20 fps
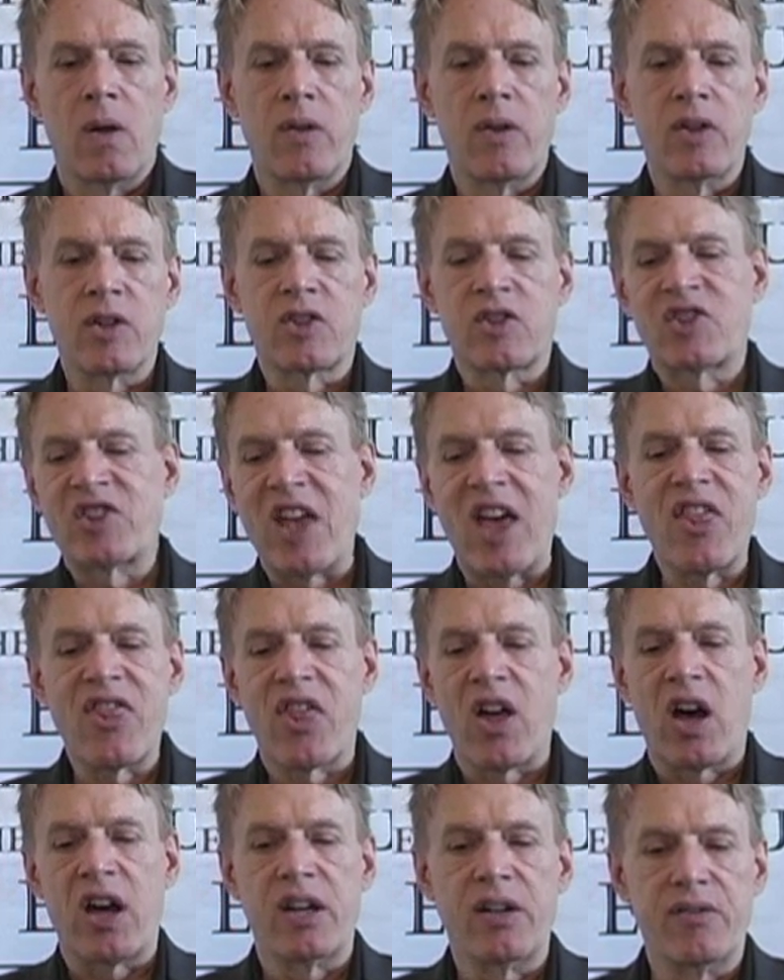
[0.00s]
This
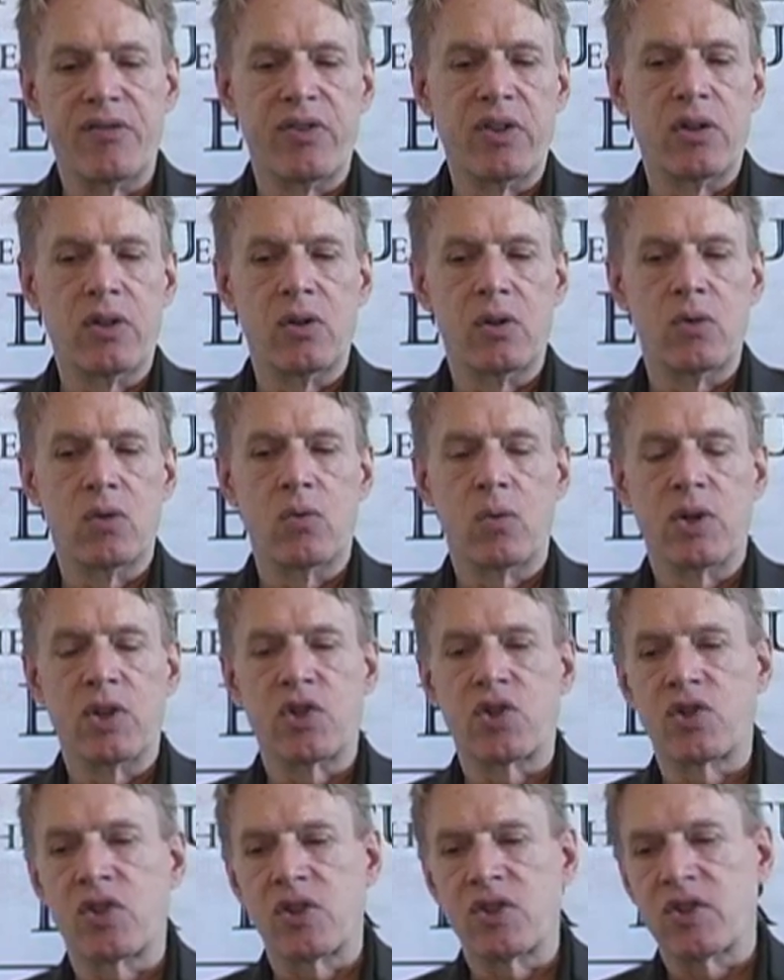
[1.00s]
Sethite view,
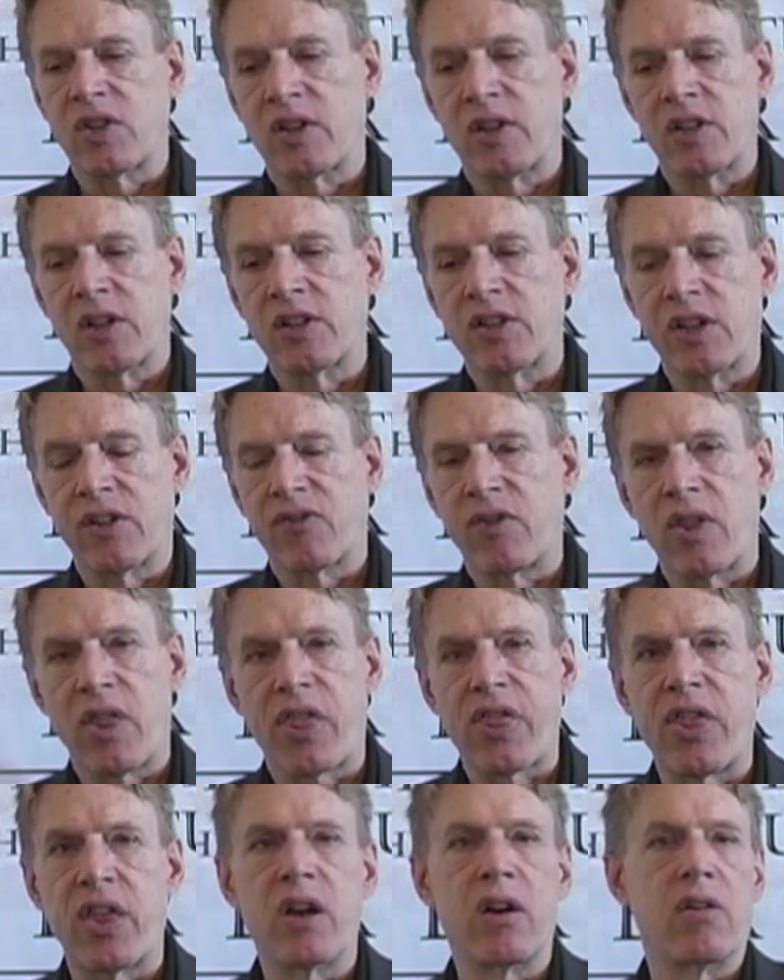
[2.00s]
which is a different
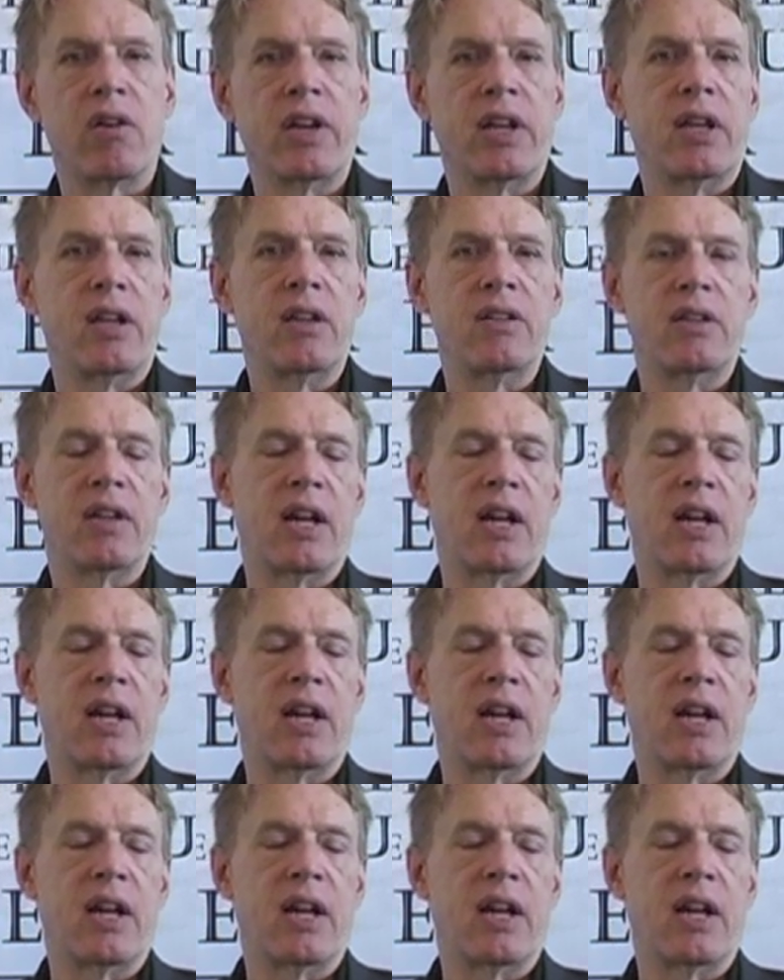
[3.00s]
theory